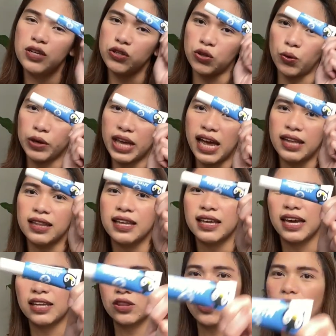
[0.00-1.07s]
So, yan.
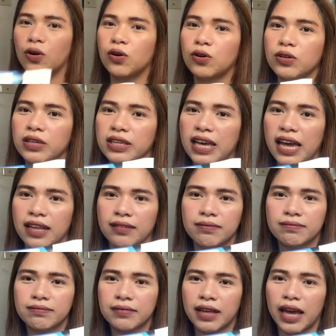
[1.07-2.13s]
Ito, yan.
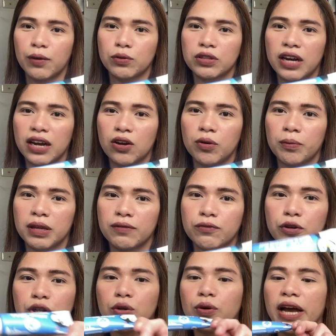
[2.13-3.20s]
I would recommend
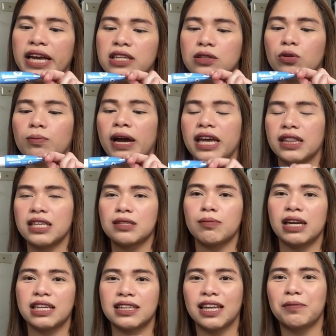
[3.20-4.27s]
for you guys to buy this.
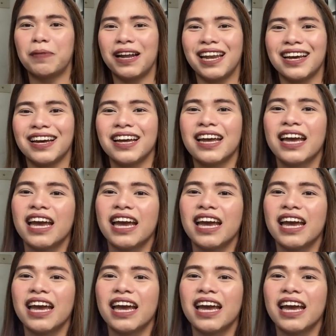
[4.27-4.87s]
Baligtad ba lang?